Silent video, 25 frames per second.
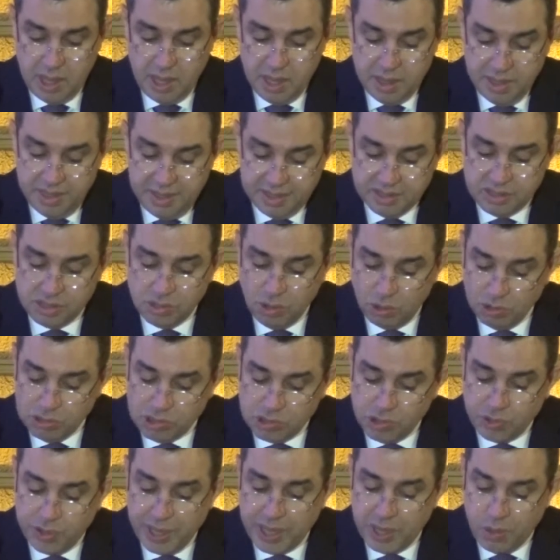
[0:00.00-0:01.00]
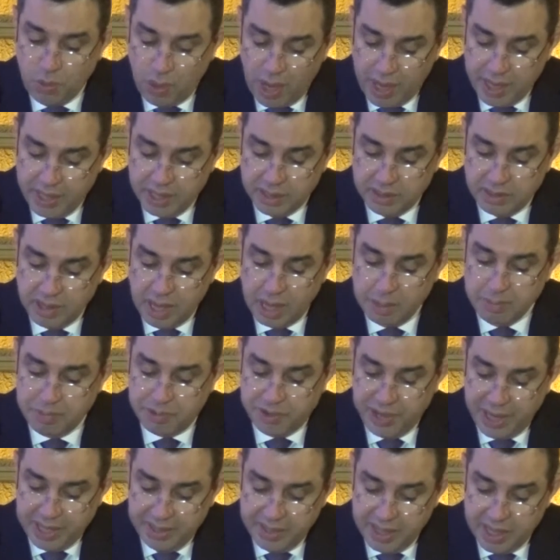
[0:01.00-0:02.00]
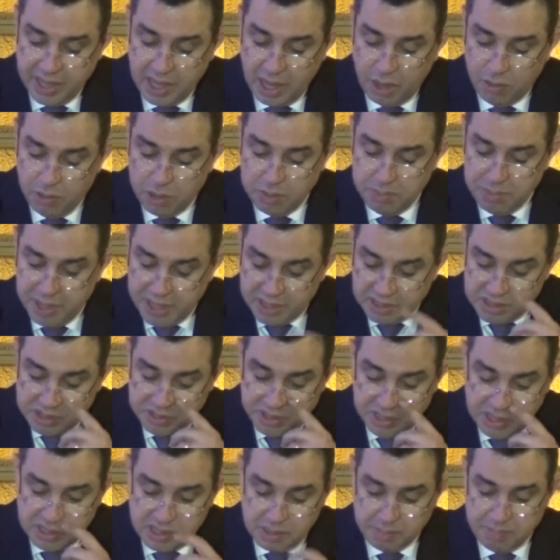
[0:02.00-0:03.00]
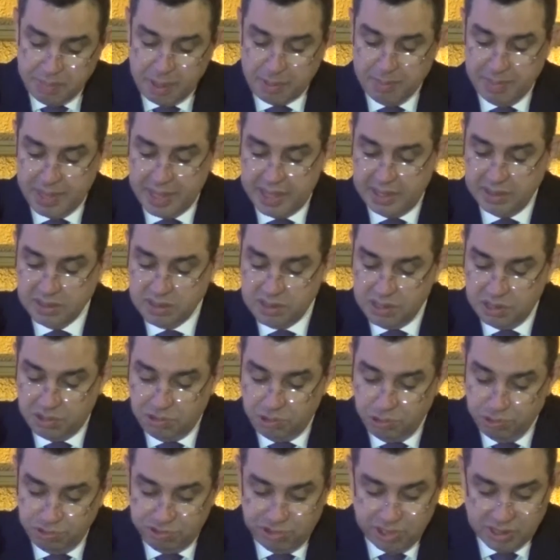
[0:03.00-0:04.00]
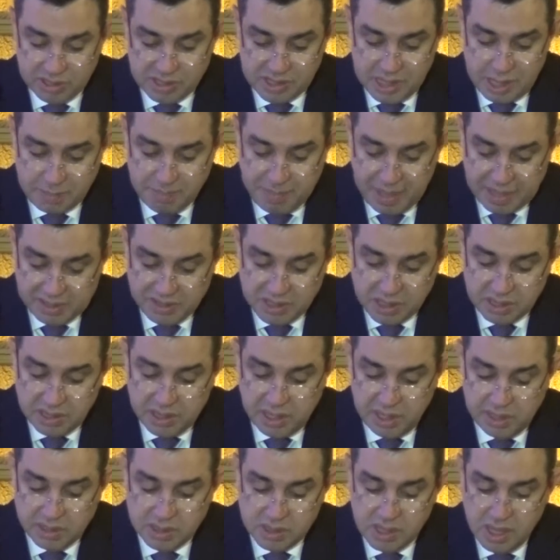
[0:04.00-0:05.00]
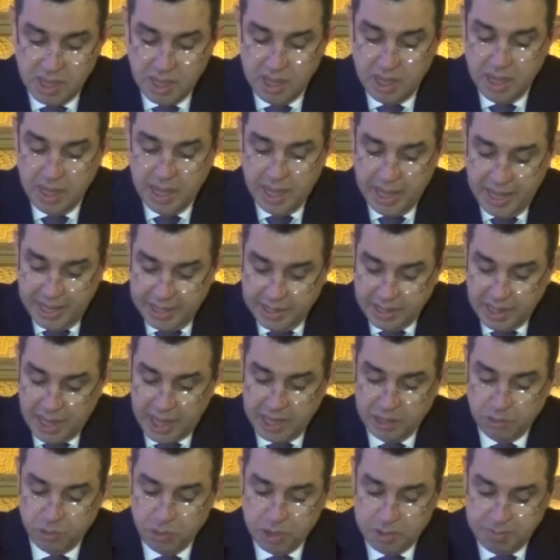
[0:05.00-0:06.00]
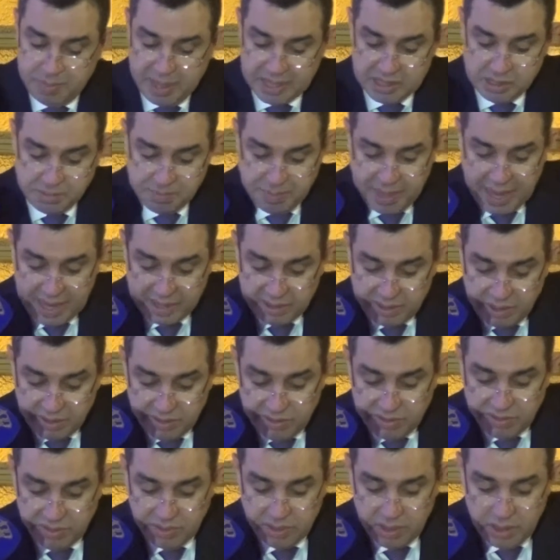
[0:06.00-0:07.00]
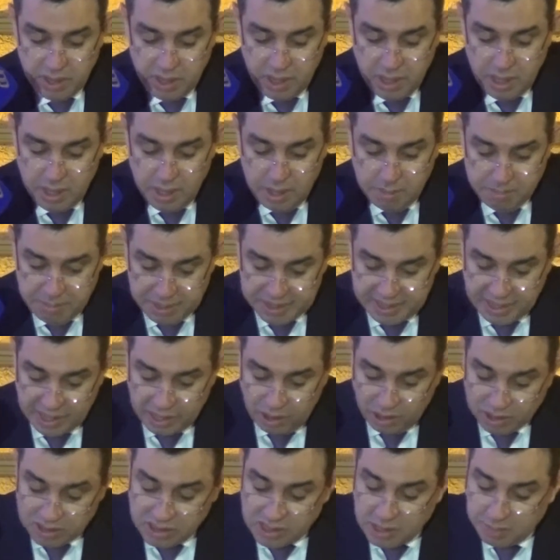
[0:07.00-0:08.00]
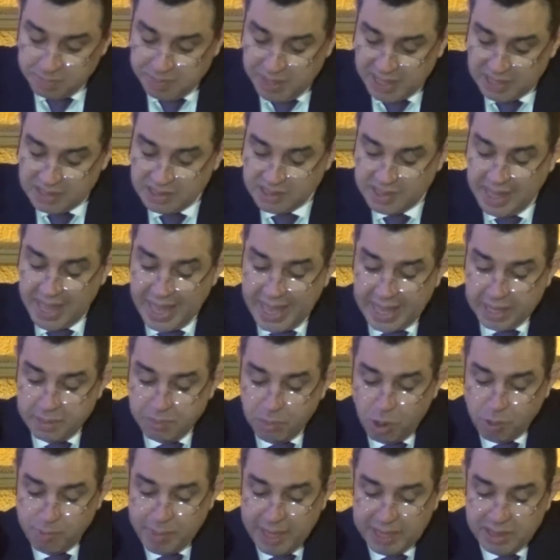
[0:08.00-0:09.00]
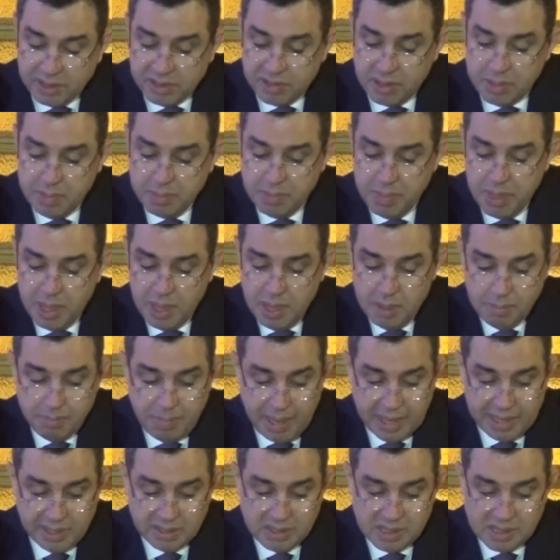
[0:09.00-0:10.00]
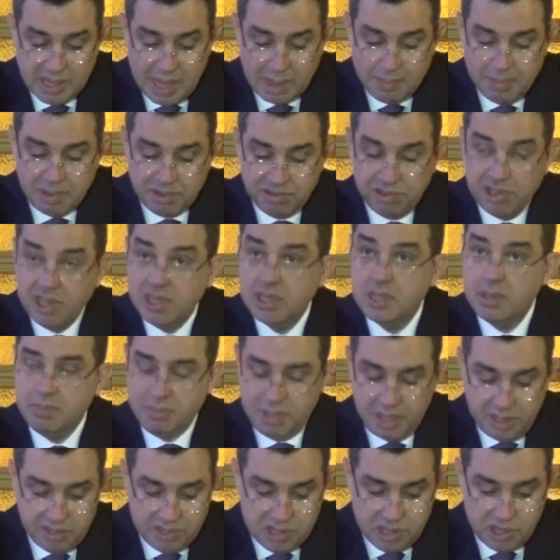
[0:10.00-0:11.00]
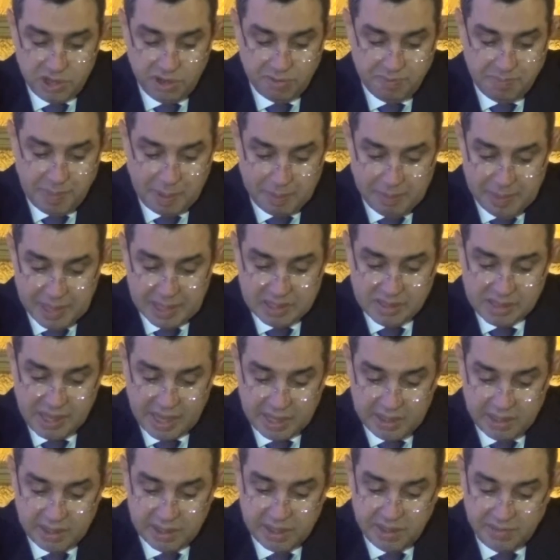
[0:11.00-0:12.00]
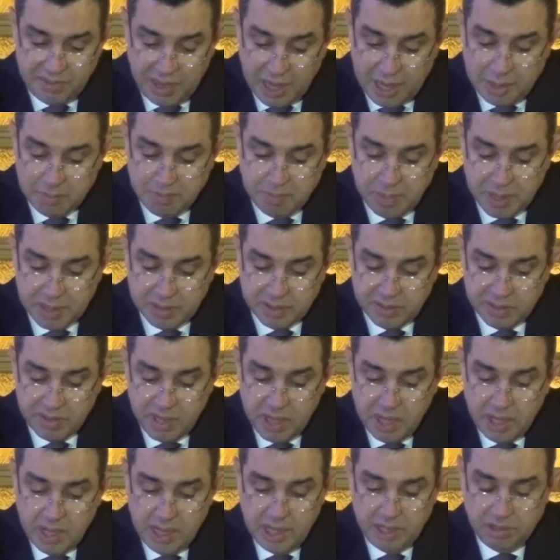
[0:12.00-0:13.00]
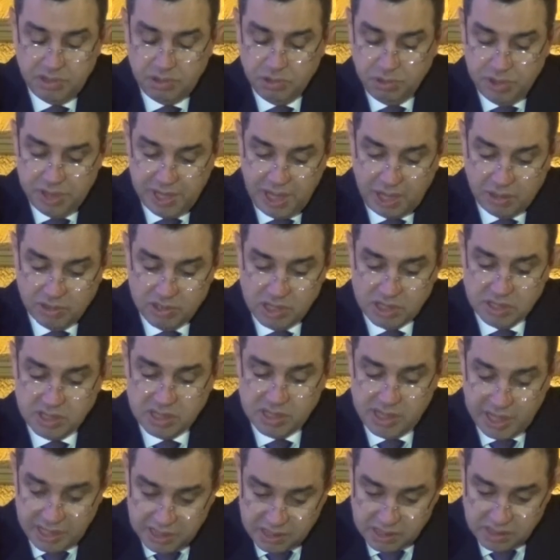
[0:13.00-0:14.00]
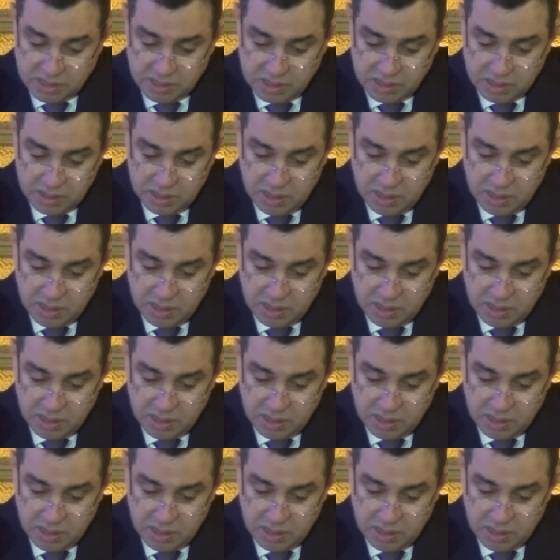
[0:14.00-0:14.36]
This also required upgrading our ministries and public institutions' capacities in line with best practice, but the concept has taken momentum by establishing the Ministry of Public Sector Development in 2006,